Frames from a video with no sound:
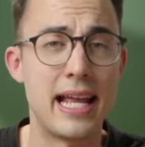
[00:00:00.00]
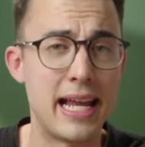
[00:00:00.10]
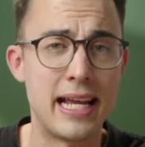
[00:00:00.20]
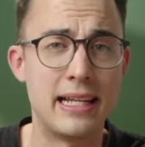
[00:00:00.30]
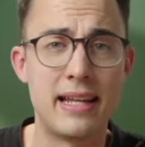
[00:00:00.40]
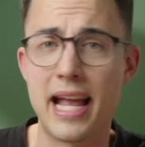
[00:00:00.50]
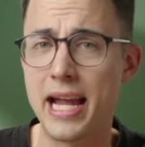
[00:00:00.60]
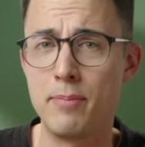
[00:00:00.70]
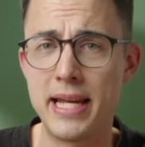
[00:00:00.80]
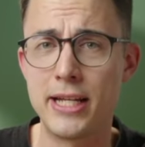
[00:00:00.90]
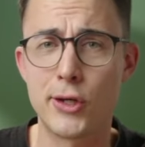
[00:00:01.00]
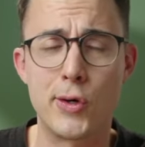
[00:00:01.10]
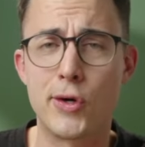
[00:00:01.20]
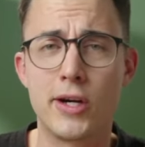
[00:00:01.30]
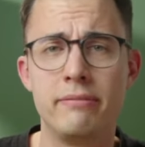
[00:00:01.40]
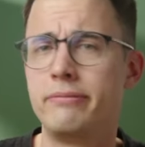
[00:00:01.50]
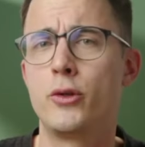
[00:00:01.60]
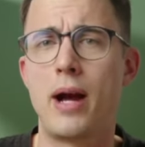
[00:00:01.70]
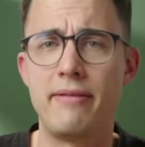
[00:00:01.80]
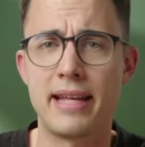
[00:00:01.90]
in a beach or
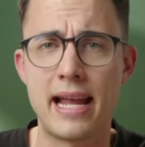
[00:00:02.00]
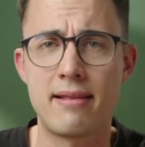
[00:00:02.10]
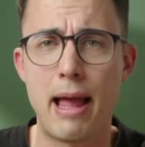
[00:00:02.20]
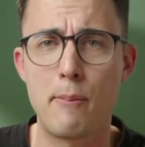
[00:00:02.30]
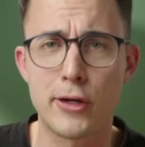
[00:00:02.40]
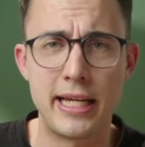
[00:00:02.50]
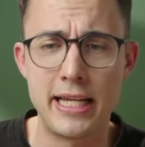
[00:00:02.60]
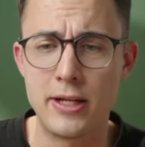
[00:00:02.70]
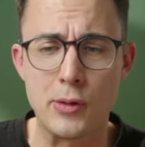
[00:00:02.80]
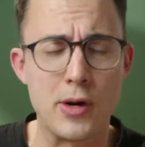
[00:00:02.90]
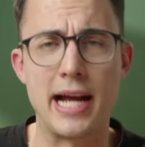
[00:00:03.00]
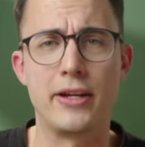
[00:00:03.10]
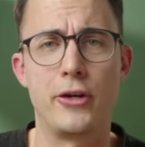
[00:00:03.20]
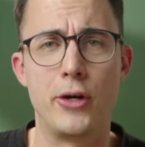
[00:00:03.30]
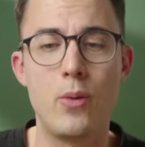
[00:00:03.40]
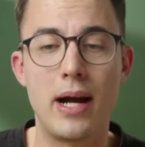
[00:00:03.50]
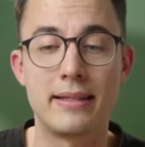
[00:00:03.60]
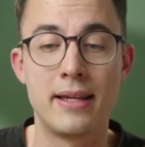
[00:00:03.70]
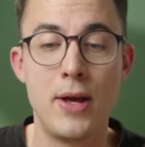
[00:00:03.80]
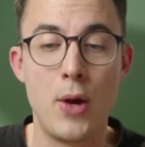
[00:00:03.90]
driving a Lamborghini or I don't know
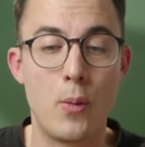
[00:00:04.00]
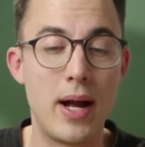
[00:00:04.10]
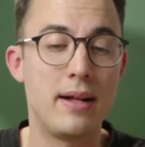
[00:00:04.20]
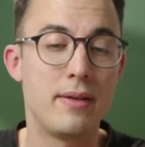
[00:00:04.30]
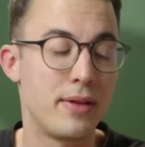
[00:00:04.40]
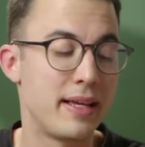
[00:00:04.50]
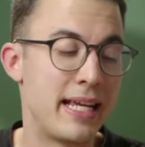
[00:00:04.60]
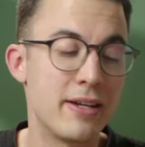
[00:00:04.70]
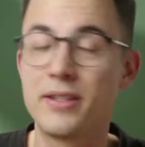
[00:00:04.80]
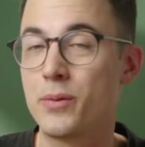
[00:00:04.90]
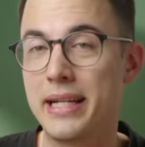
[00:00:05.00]
what? Well, here's a